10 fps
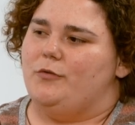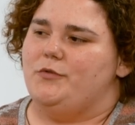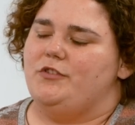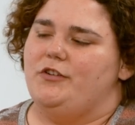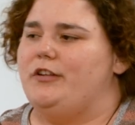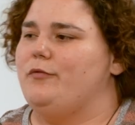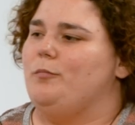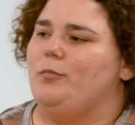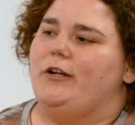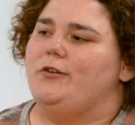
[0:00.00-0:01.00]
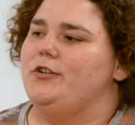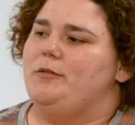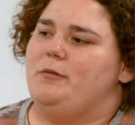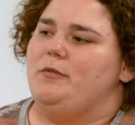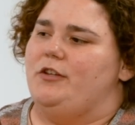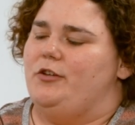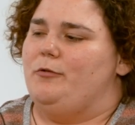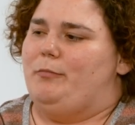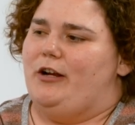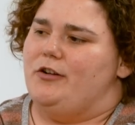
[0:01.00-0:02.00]
or was there a different priority maybe that
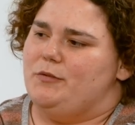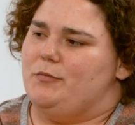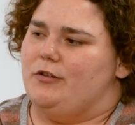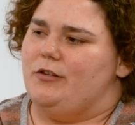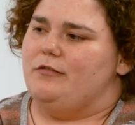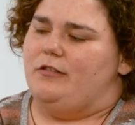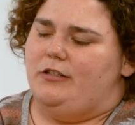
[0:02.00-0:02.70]
your parents put on